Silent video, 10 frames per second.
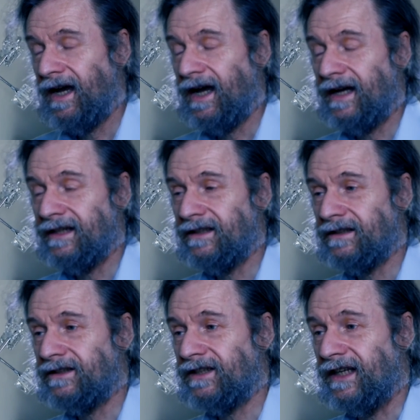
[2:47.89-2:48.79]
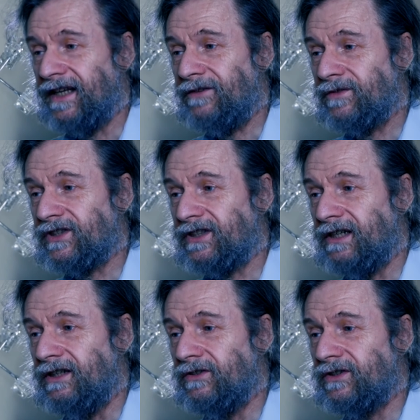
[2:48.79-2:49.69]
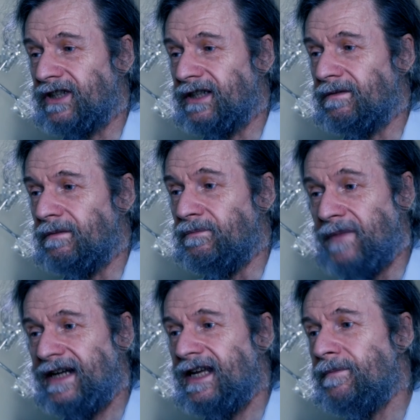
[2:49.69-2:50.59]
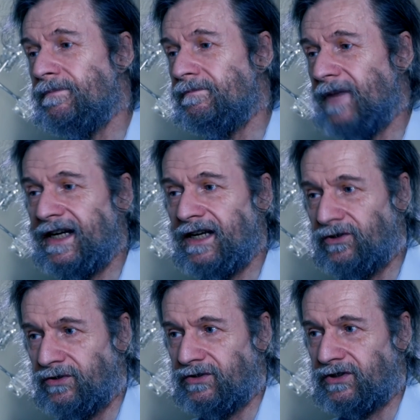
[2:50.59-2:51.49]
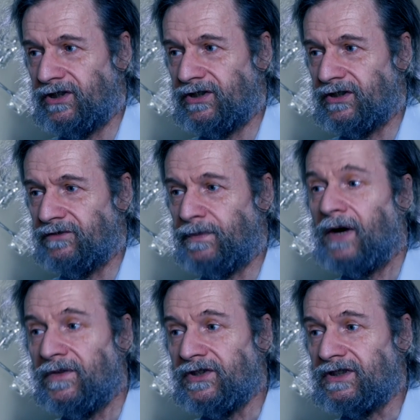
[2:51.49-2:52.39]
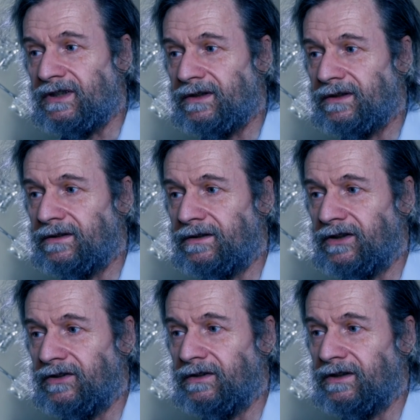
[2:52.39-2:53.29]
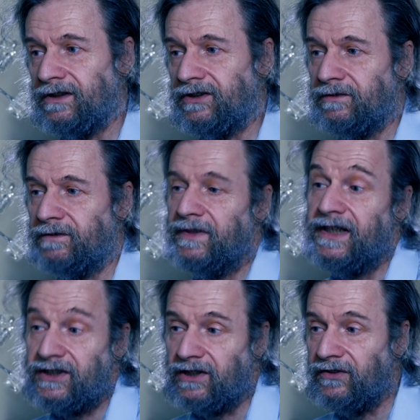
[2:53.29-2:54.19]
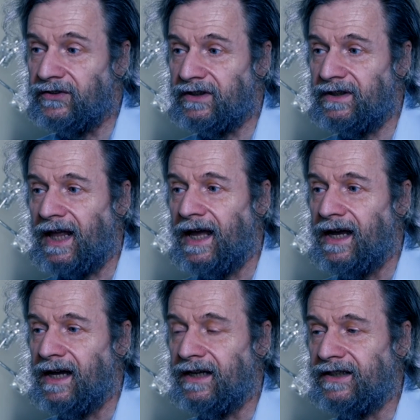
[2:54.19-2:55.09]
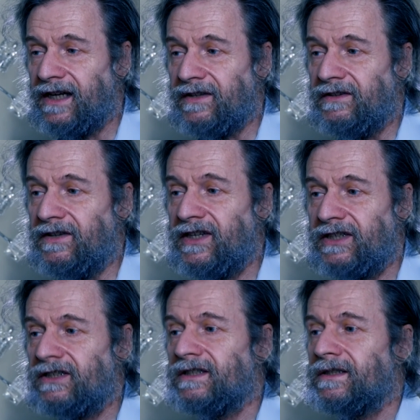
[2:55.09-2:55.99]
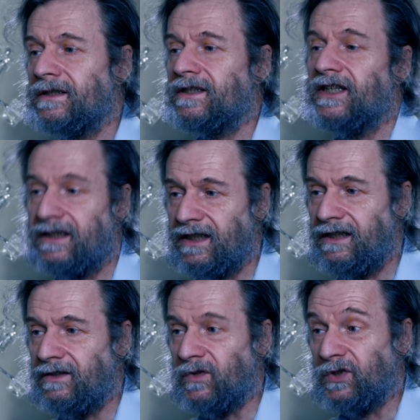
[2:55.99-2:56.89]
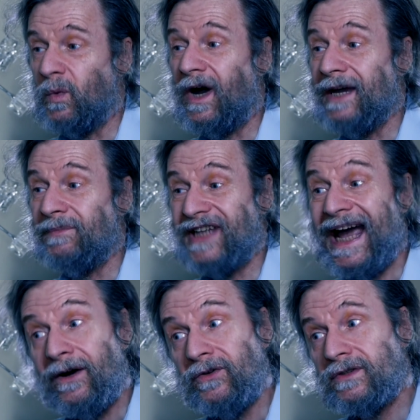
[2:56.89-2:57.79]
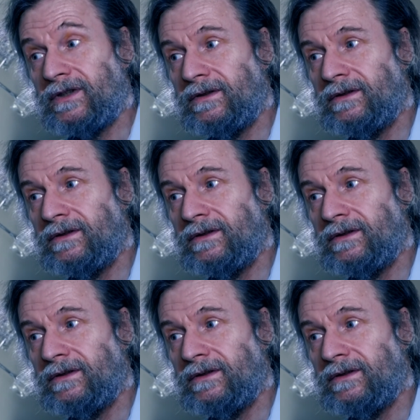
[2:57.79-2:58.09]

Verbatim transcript: And that was using many, many hundreds of bombers to, do, to blitz London, and yet this city was wiped out